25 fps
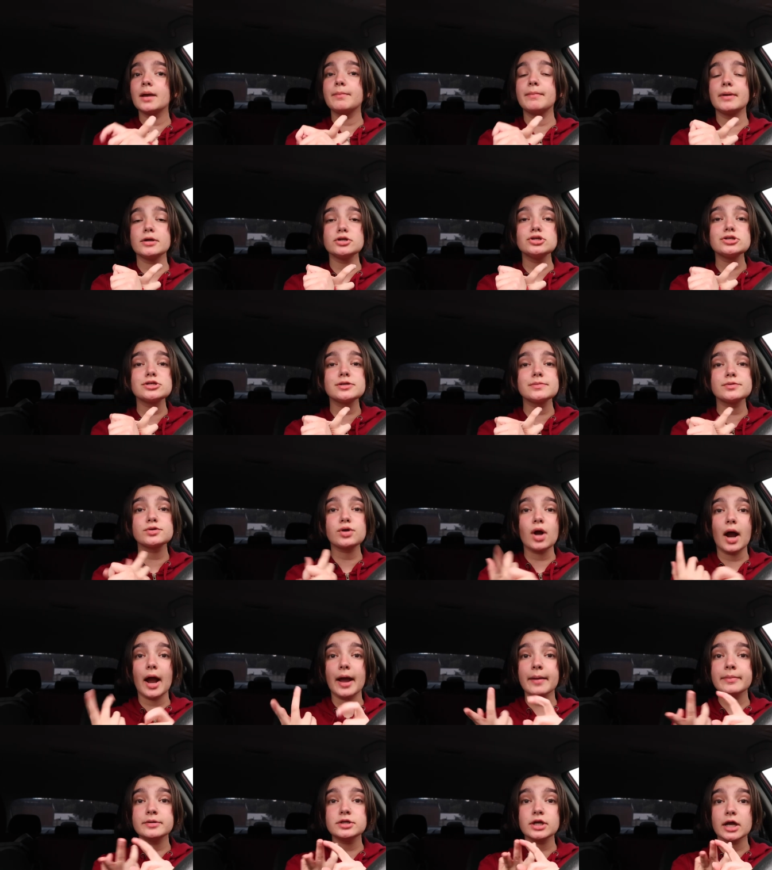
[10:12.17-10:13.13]
Make sure you
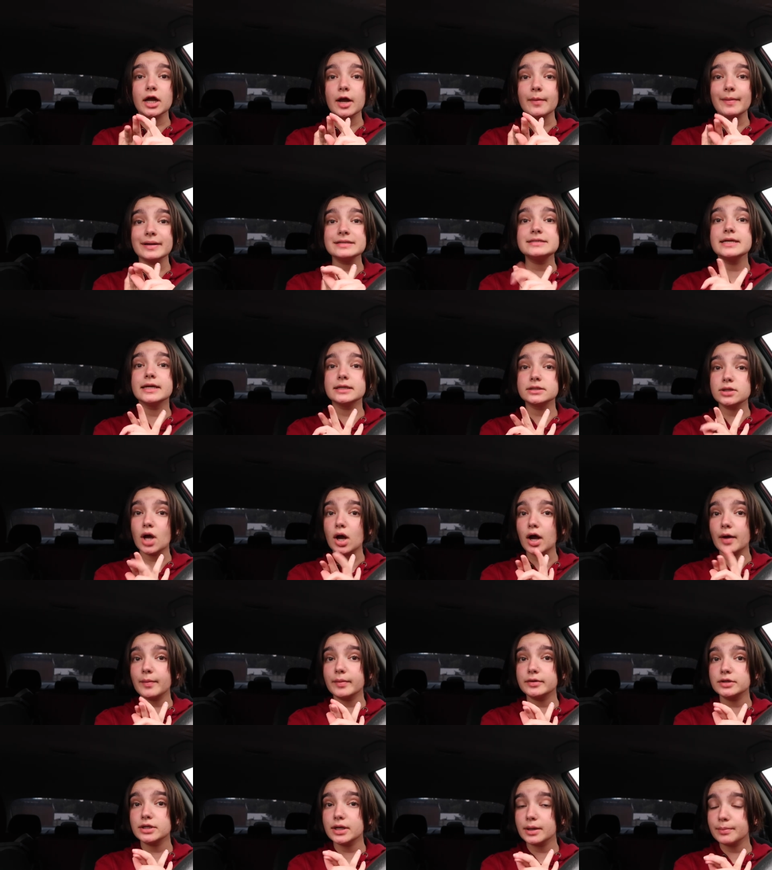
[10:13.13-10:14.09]
subscribe. Check out my TikTok.
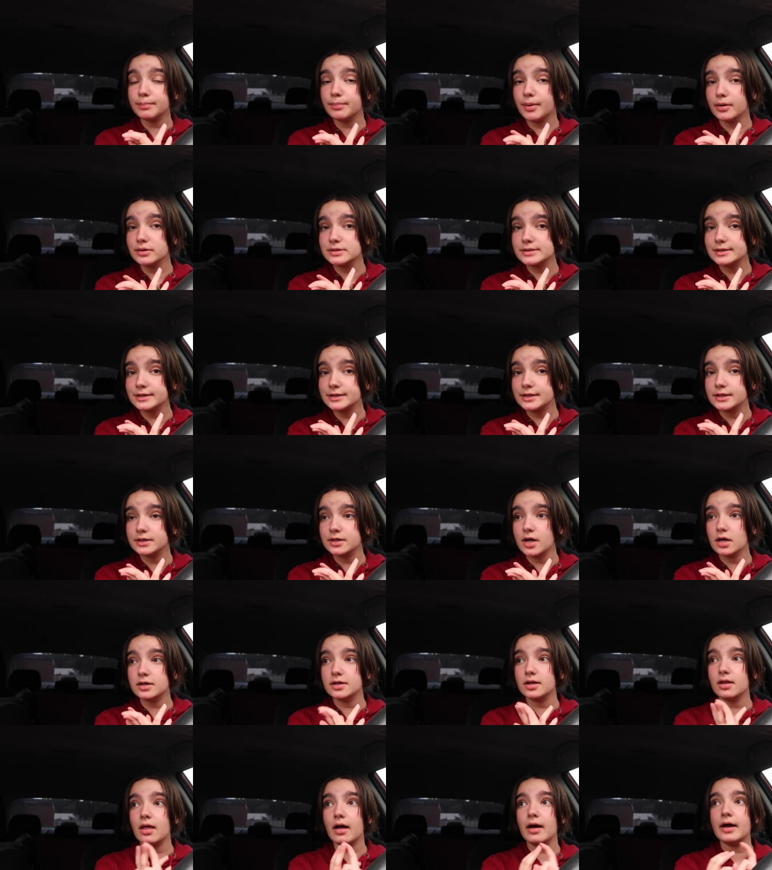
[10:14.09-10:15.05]
I've been posting on
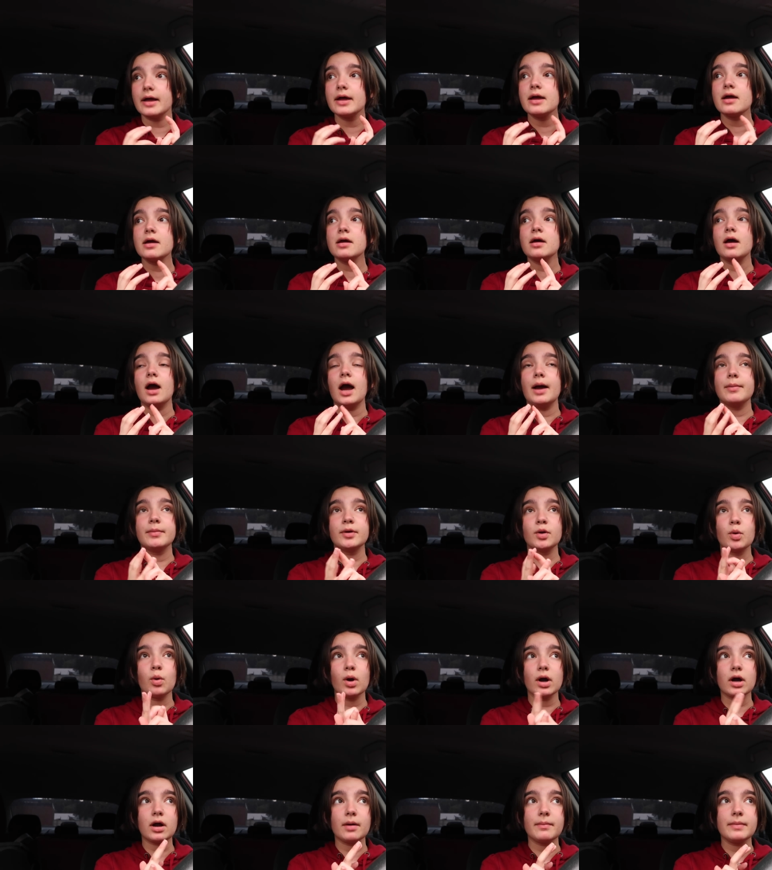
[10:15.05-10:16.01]
TikTok a lot. I'm going to
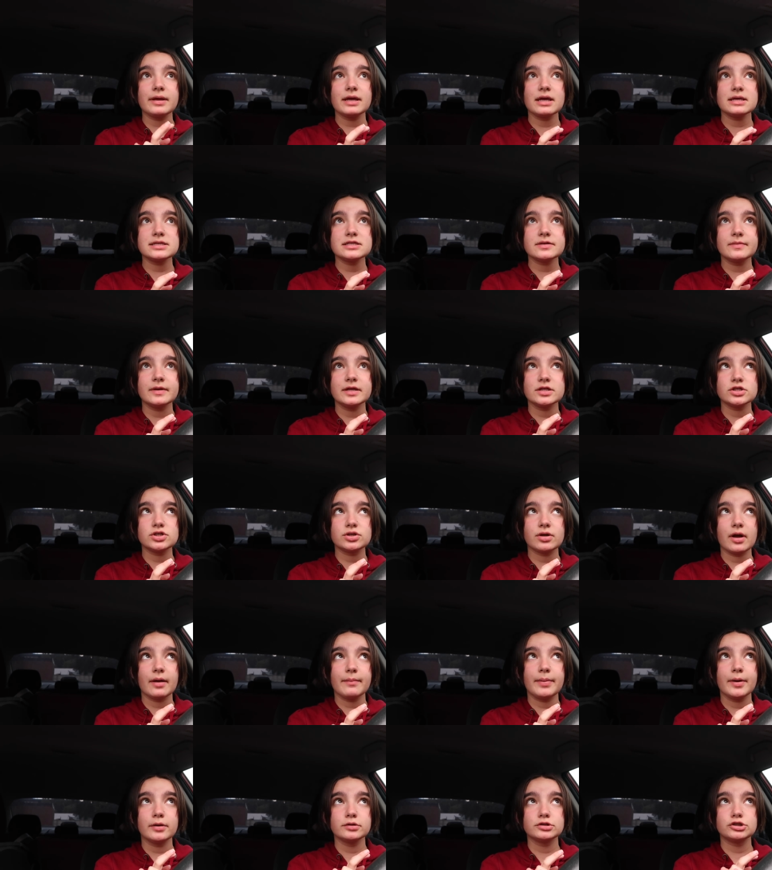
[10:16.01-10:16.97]
work on making some
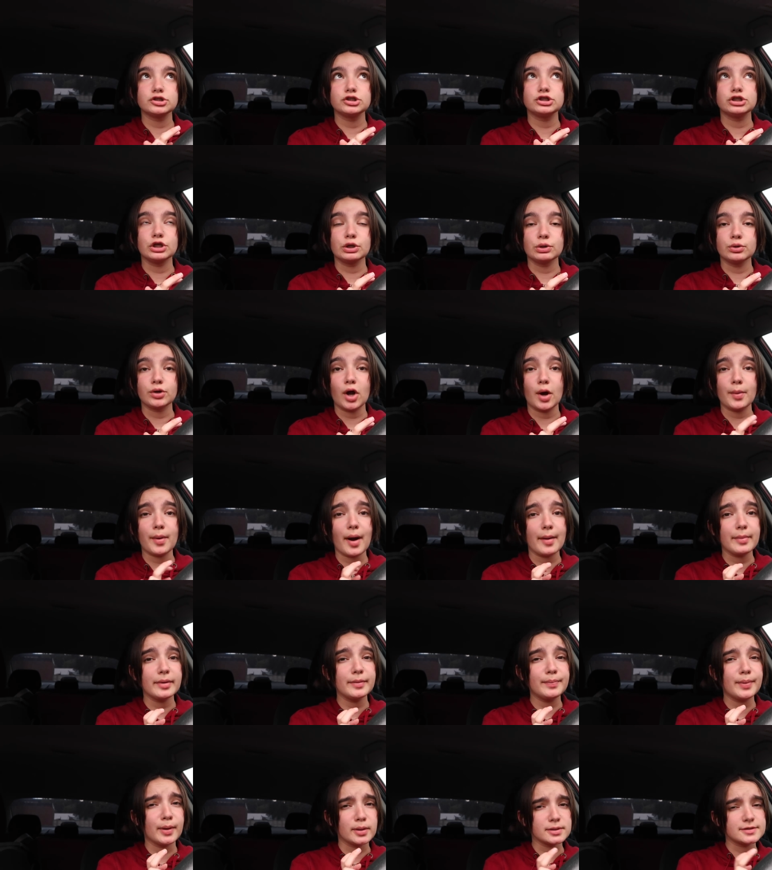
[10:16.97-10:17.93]
Instagram posts soon. I'll
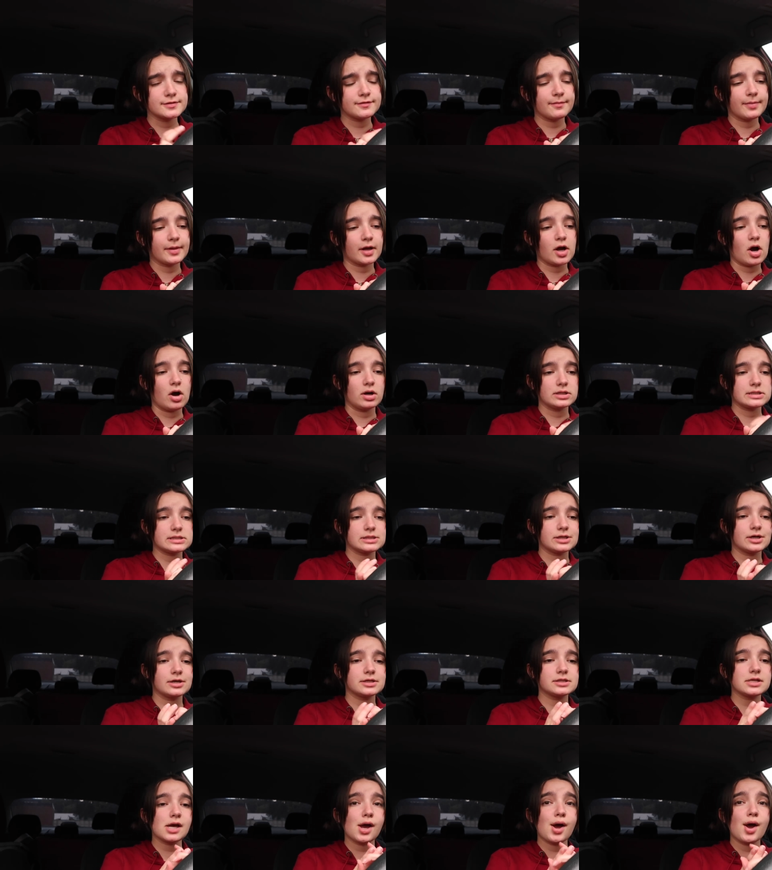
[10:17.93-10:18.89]
probably post from the
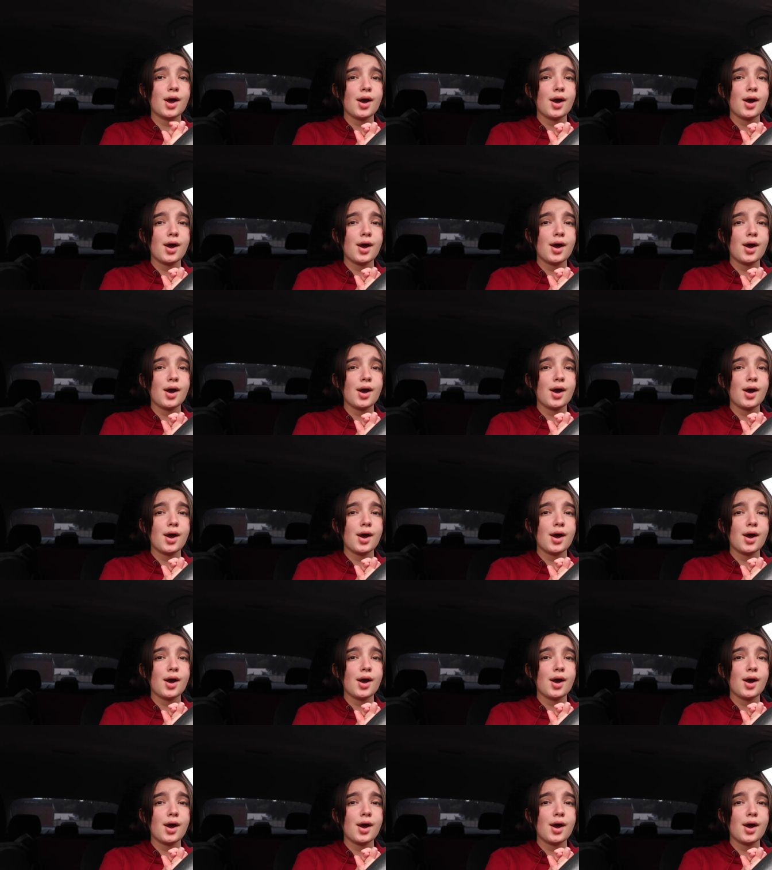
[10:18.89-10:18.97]
concert